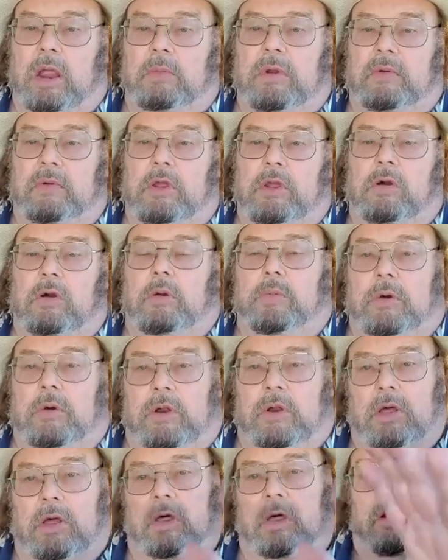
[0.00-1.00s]
But if you go to put
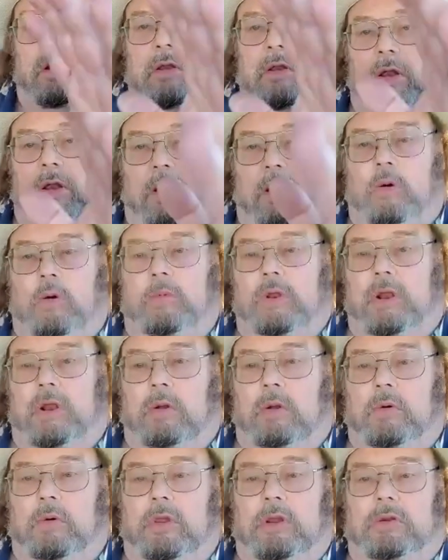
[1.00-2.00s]
another home in there,
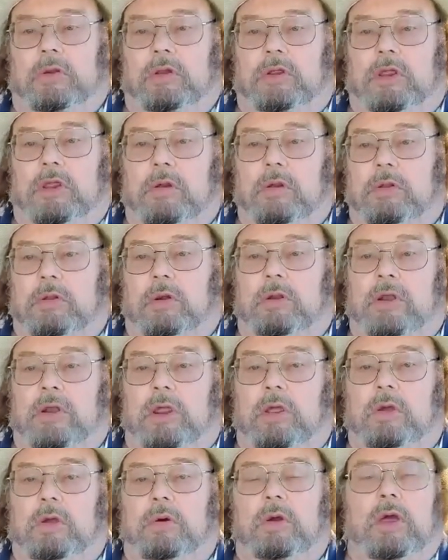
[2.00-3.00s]
whether it's a used or
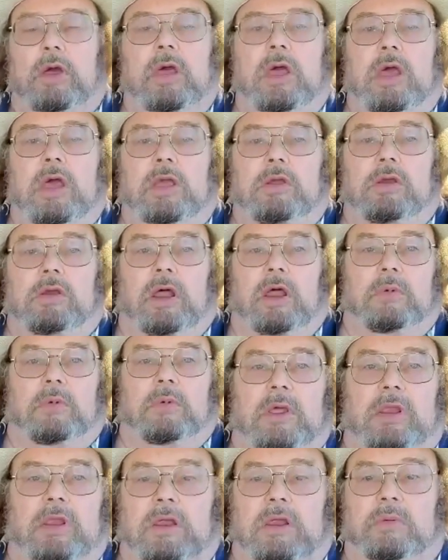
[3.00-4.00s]
new, you got to
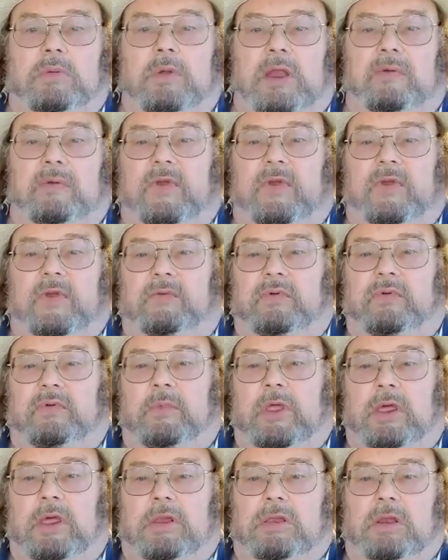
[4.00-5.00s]
this many feet from
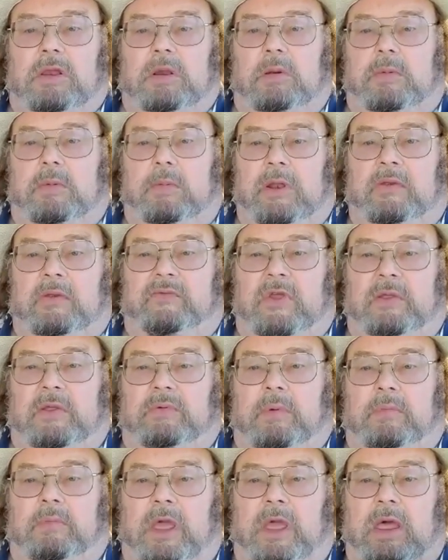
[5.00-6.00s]
this and this many feet
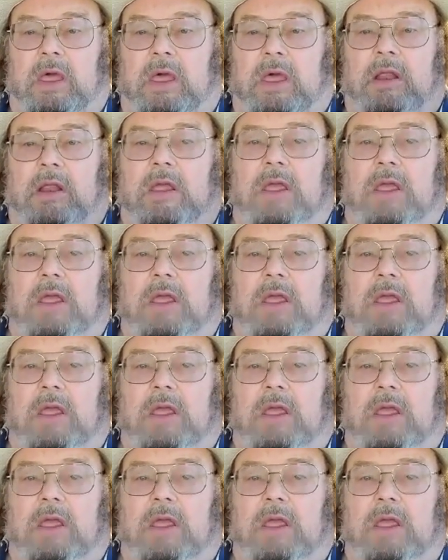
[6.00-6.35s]
from that.